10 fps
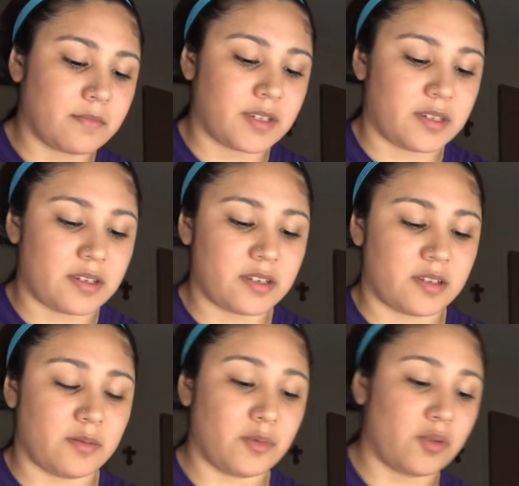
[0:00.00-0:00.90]
Man, this
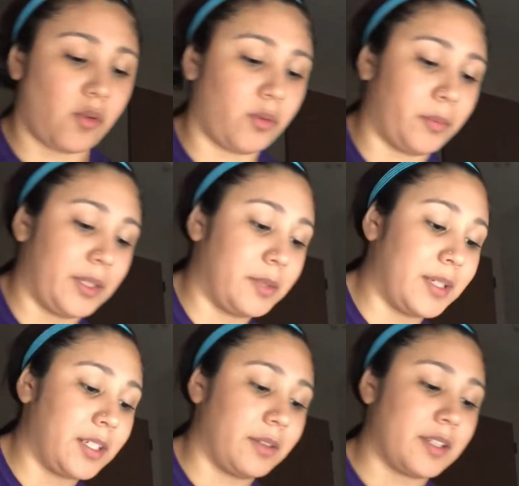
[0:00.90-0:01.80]
is a total mess. But
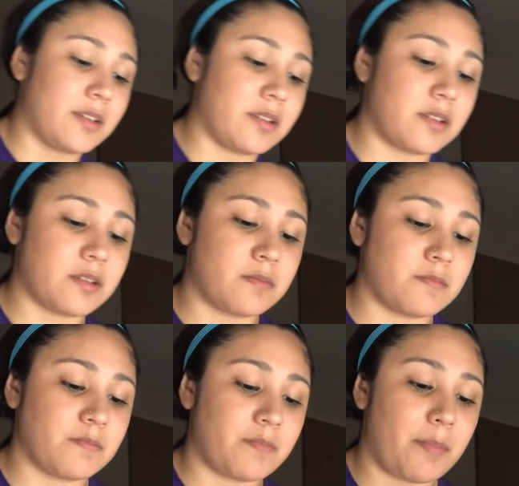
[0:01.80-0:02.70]
anyways,
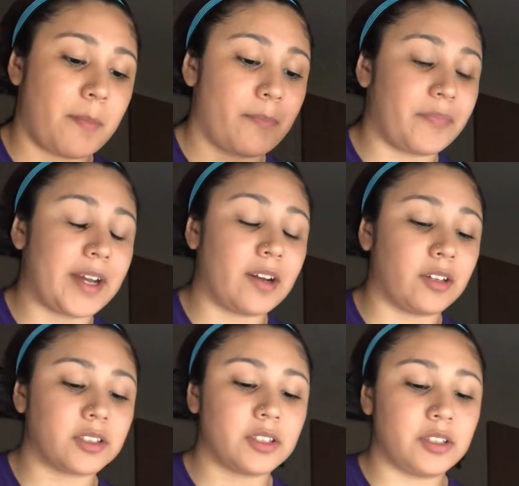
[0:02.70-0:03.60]
I
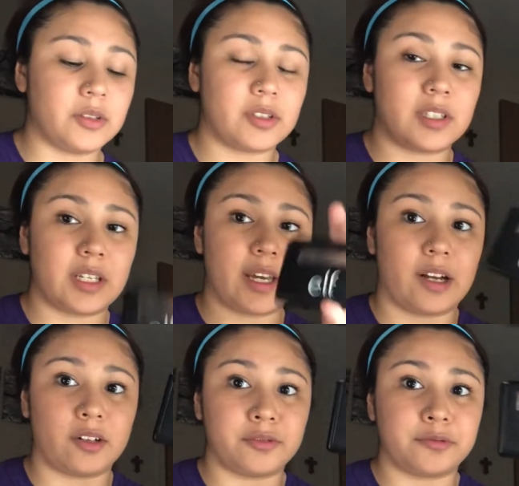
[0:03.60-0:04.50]
also use the
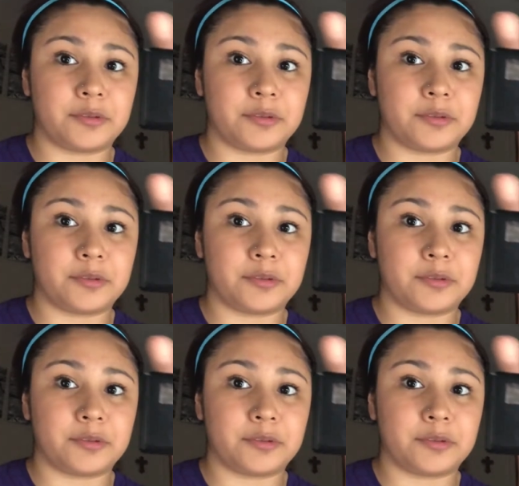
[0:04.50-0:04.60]
e.l.f.